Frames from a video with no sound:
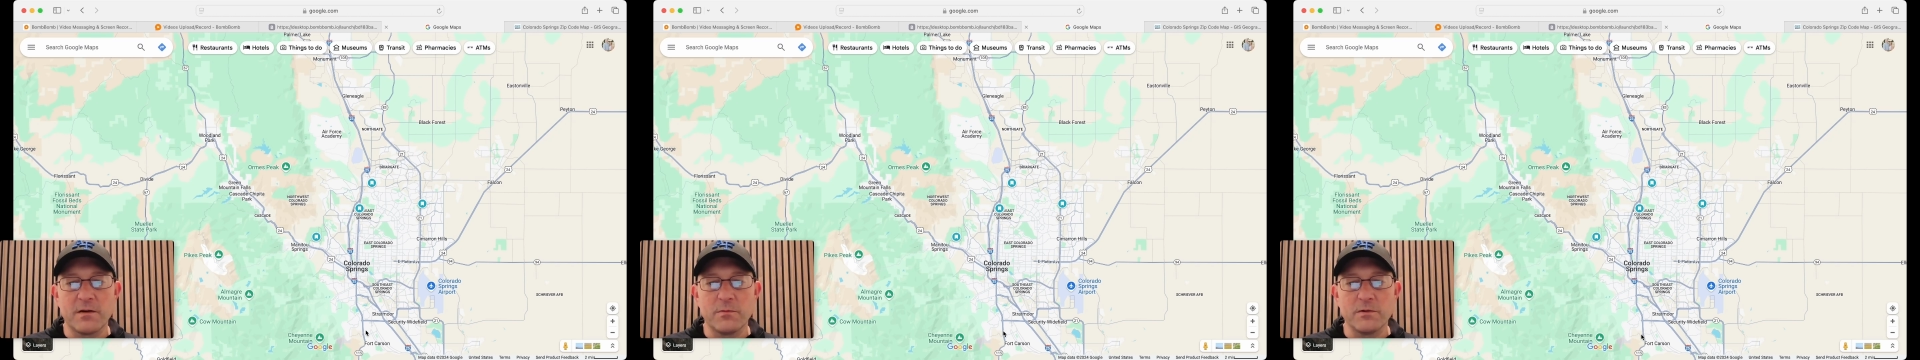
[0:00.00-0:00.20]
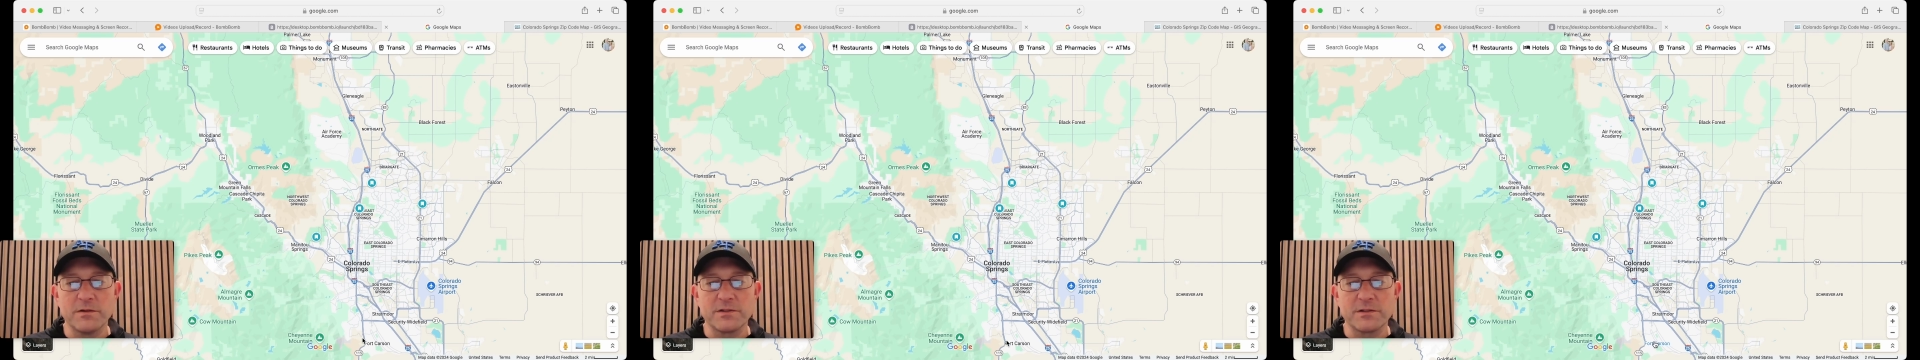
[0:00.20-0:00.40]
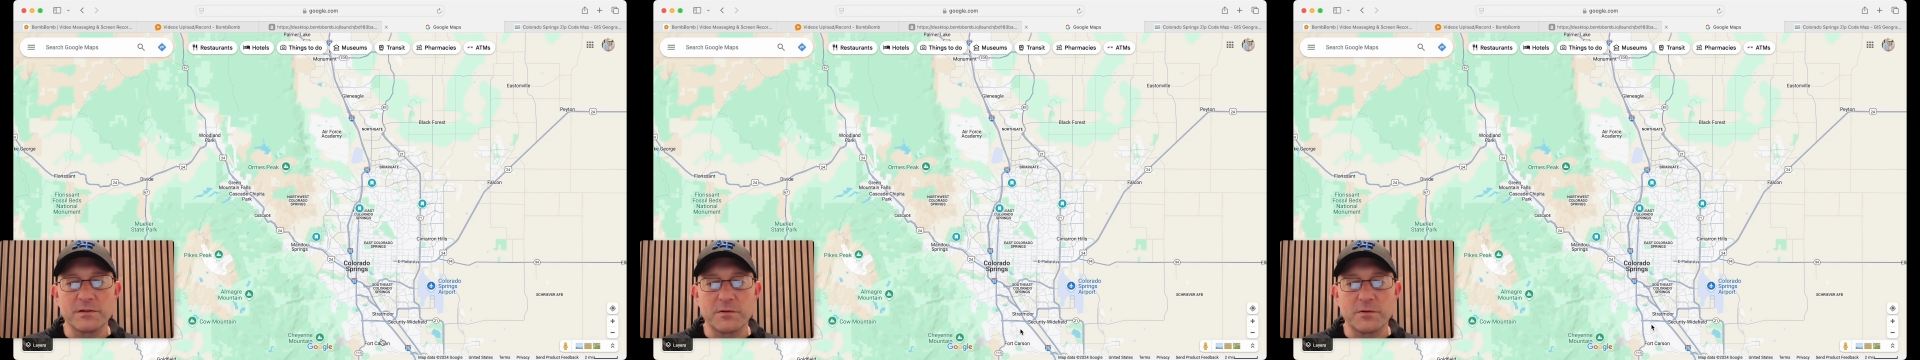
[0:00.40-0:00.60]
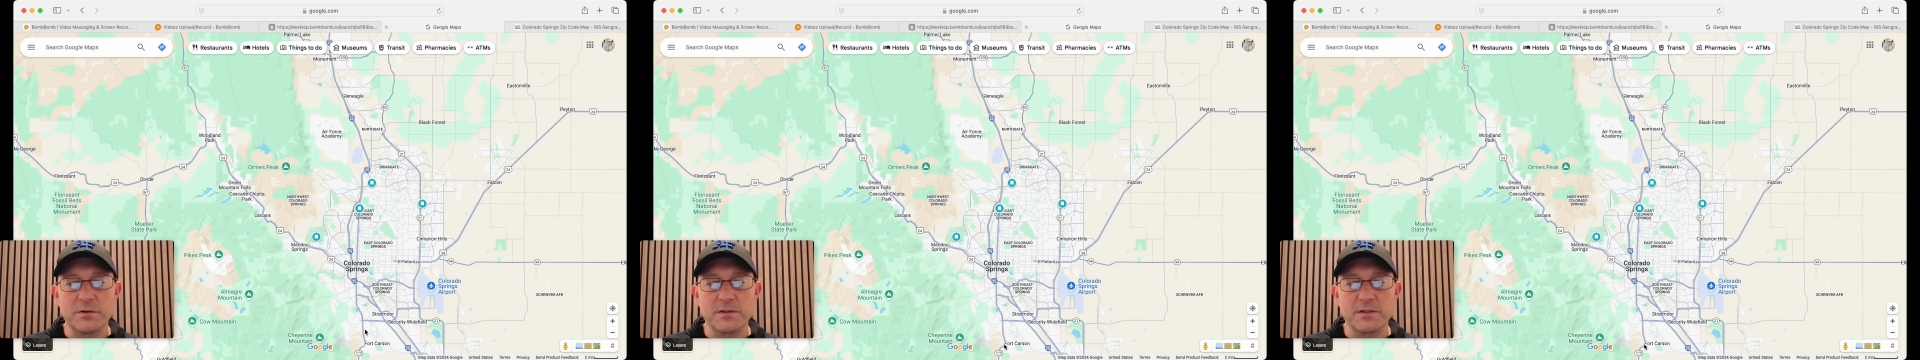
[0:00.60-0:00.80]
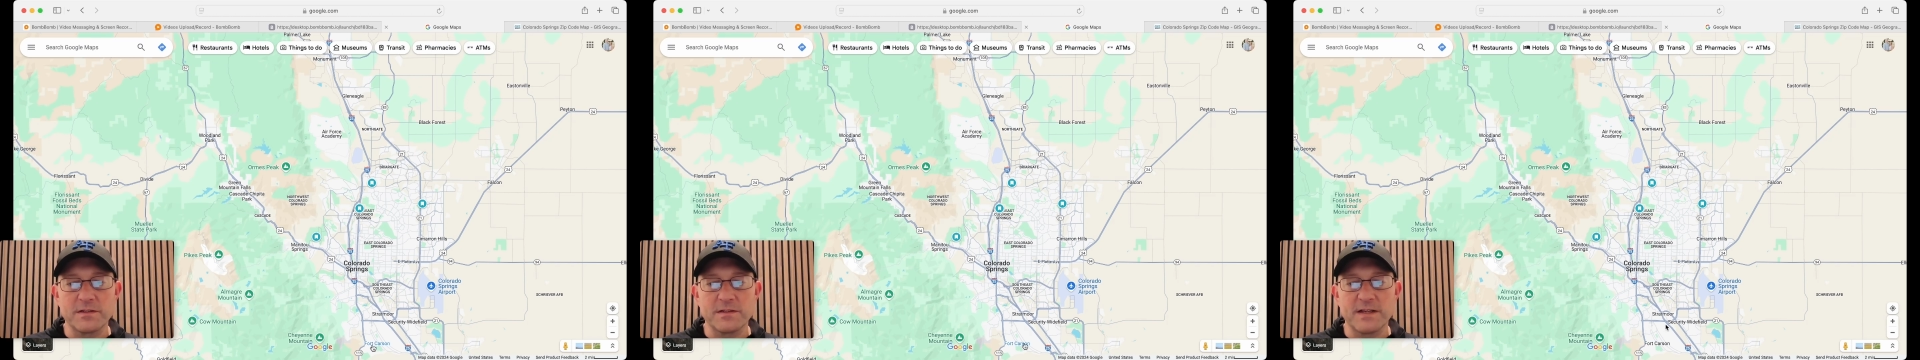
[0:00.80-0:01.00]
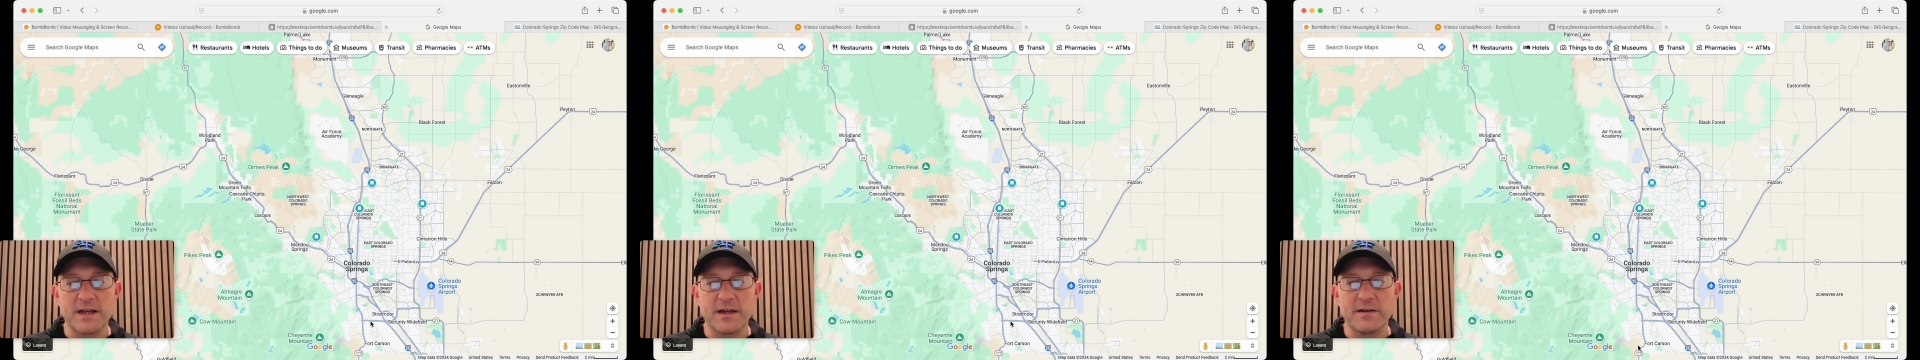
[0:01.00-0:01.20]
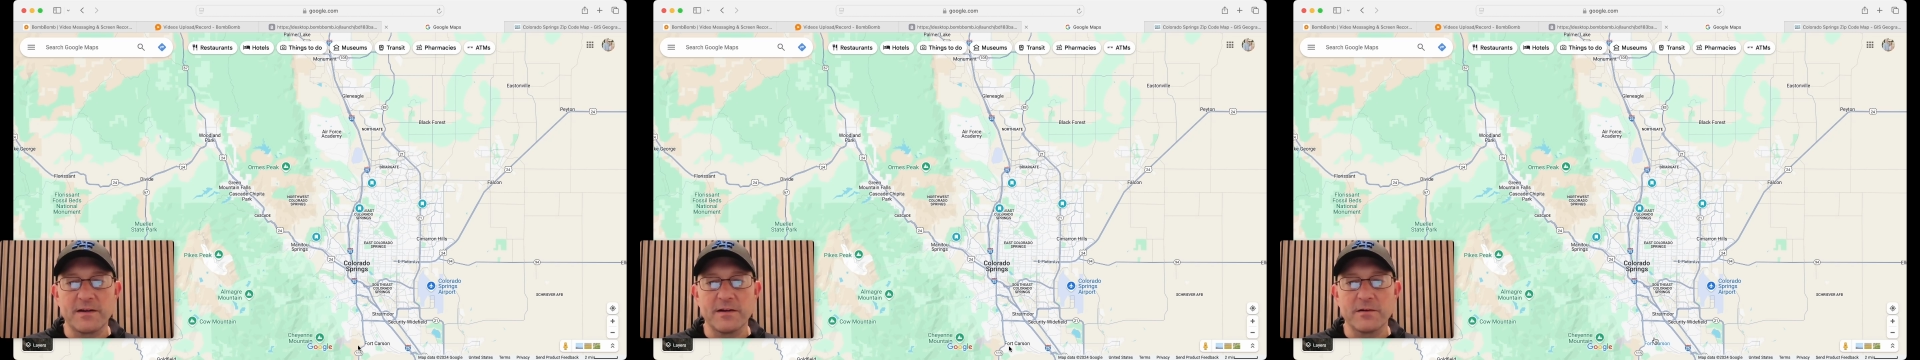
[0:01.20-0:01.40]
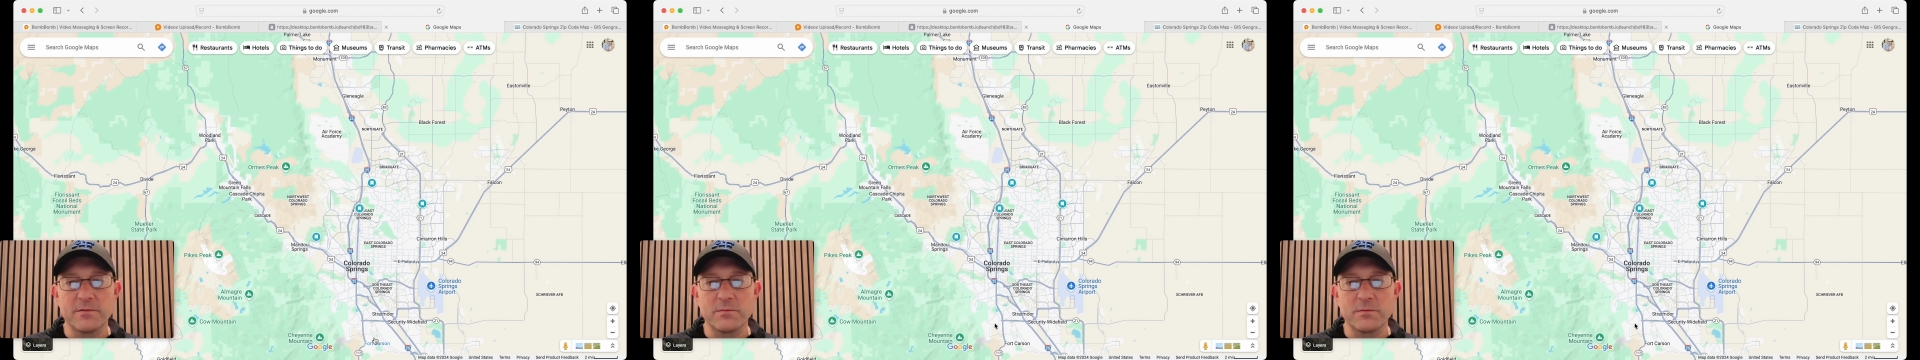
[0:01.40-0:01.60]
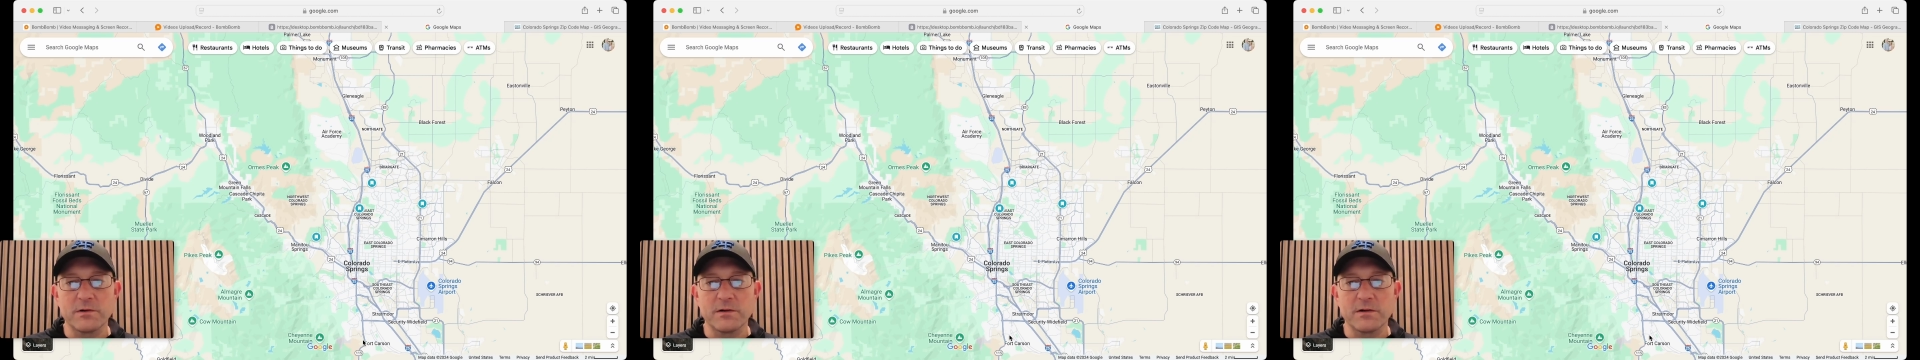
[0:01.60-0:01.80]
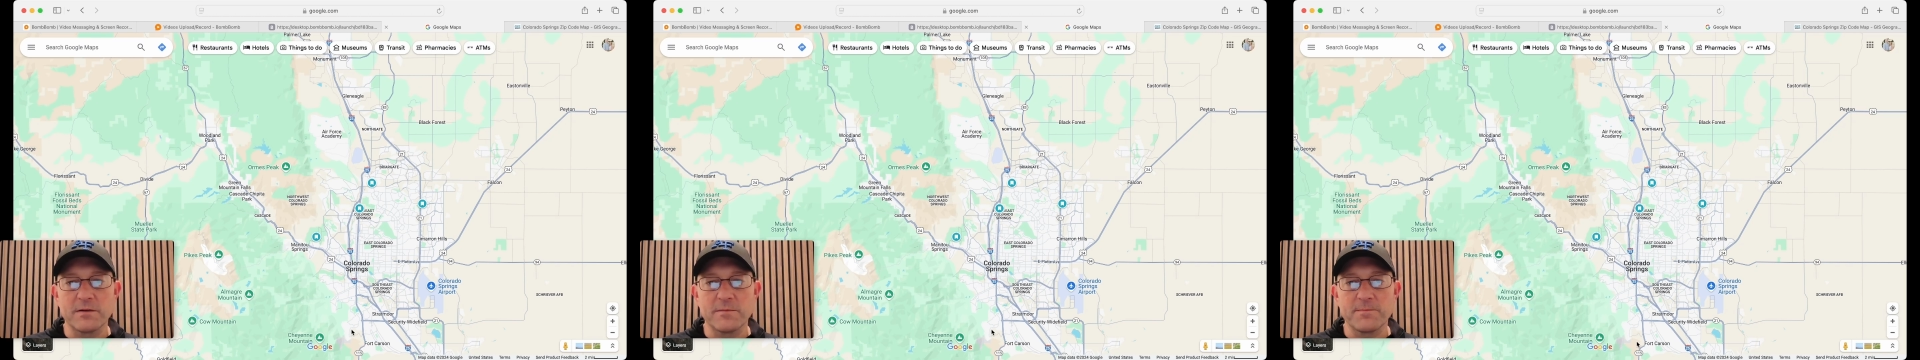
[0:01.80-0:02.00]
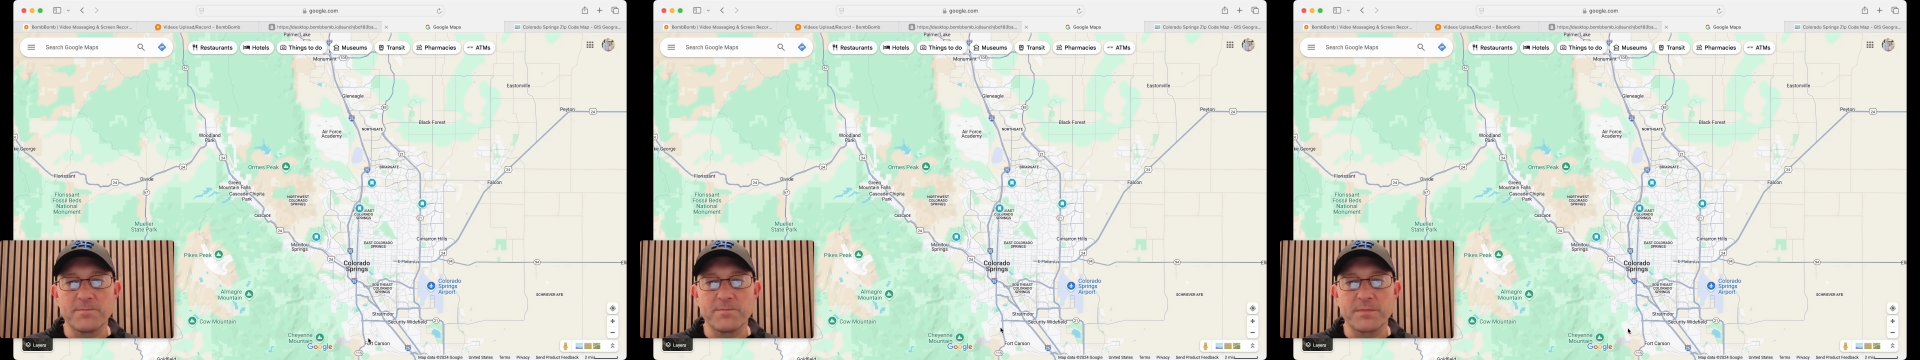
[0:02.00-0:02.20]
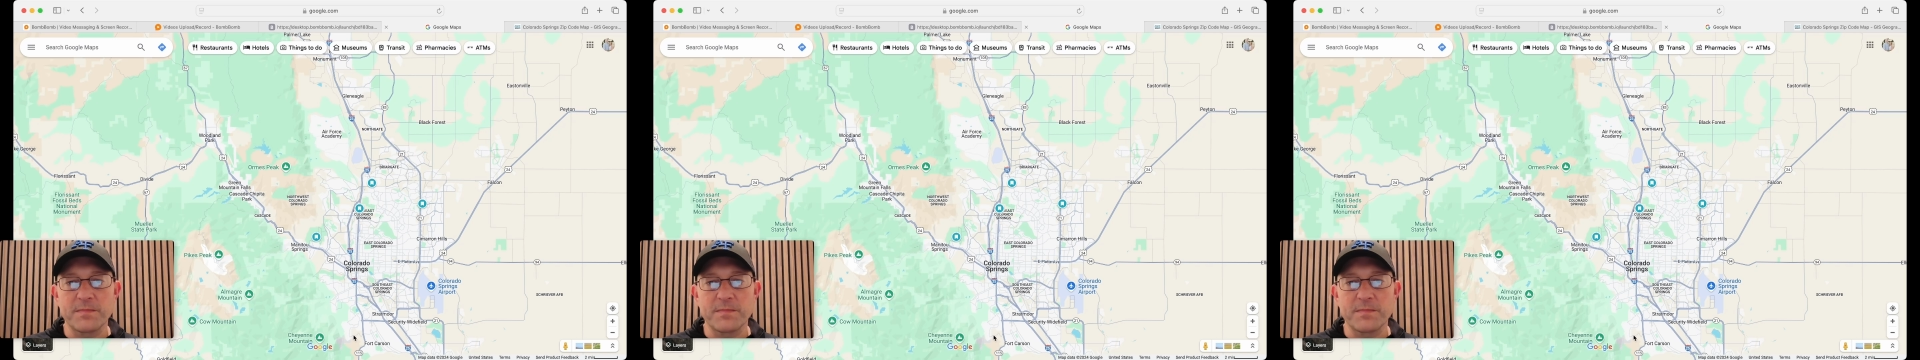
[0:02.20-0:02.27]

which, of course, is down here where I'm